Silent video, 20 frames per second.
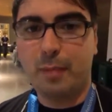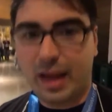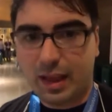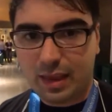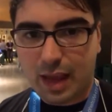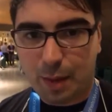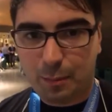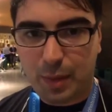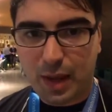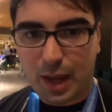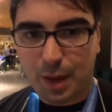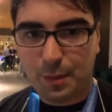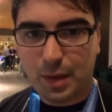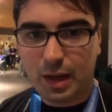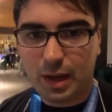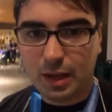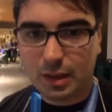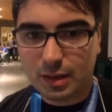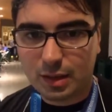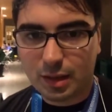make that
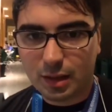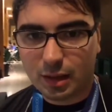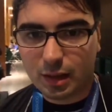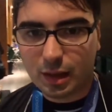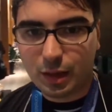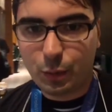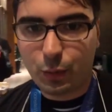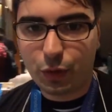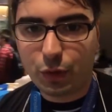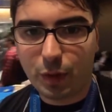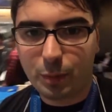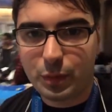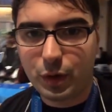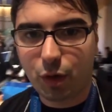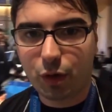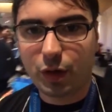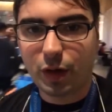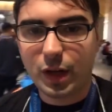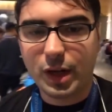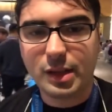payment instantly with
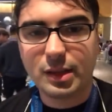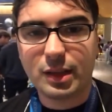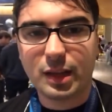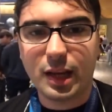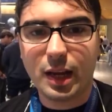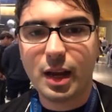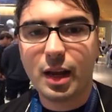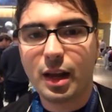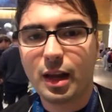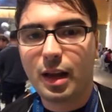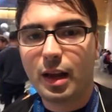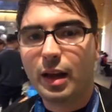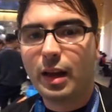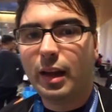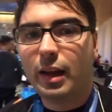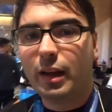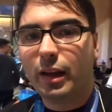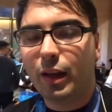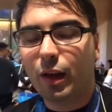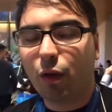cryptocurrency.
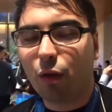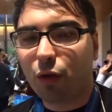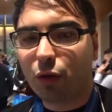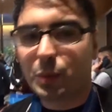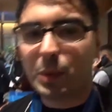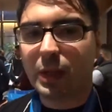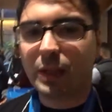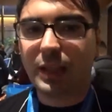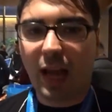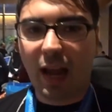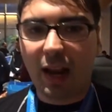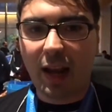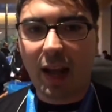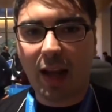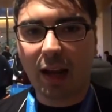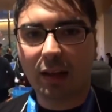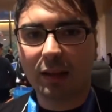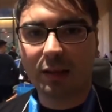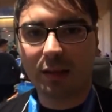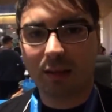You know, there's been
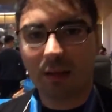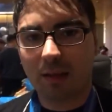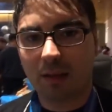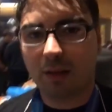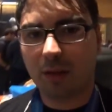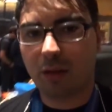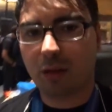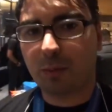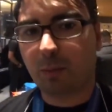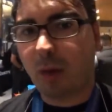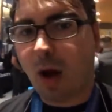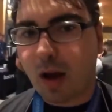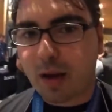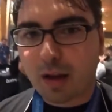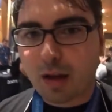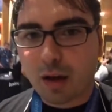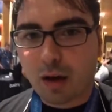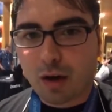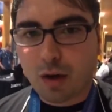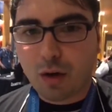TenX, there's
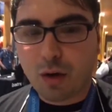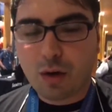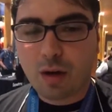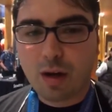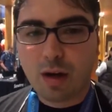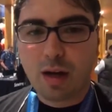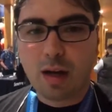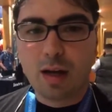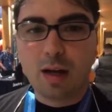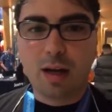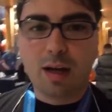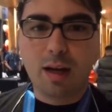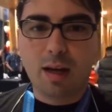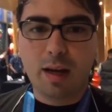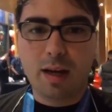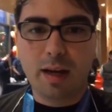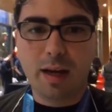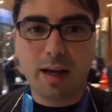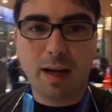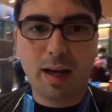Monaco.
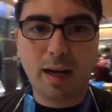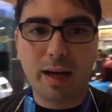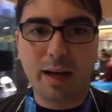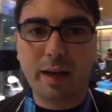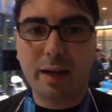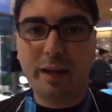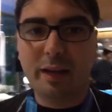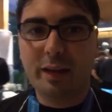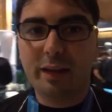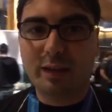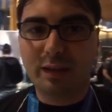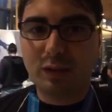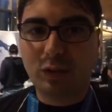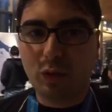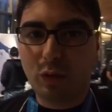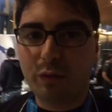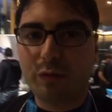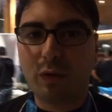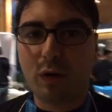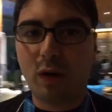Uh,
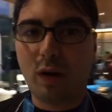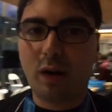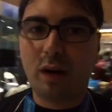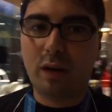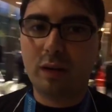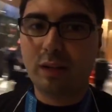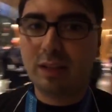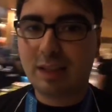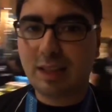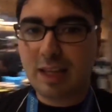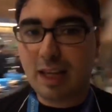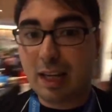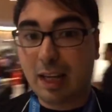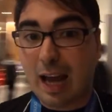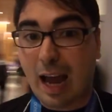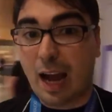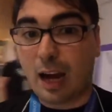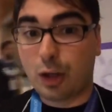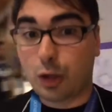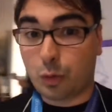so far,
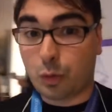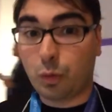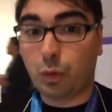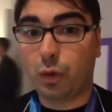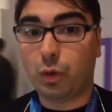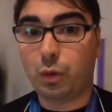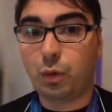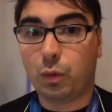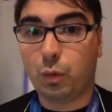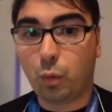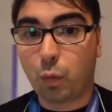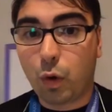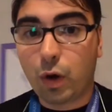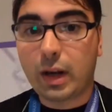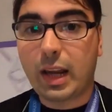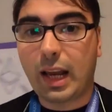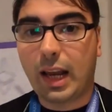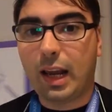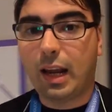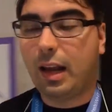seeing an actual
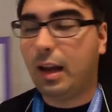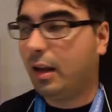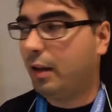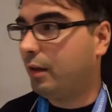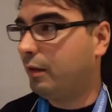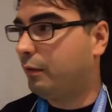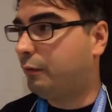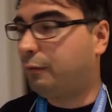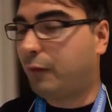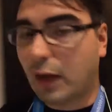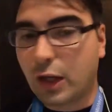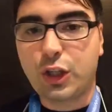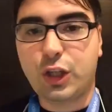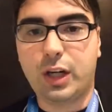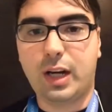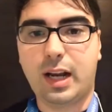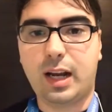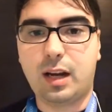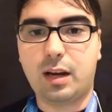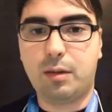working,
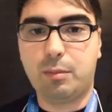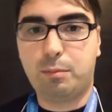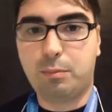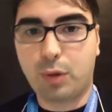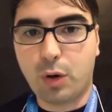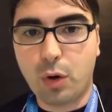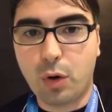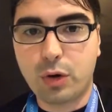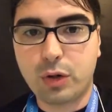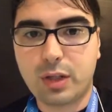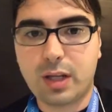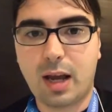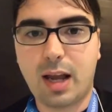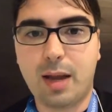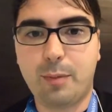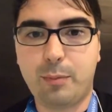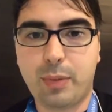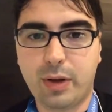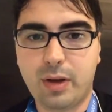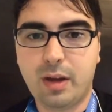functioning
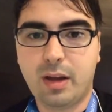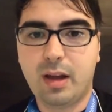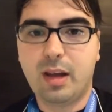prototype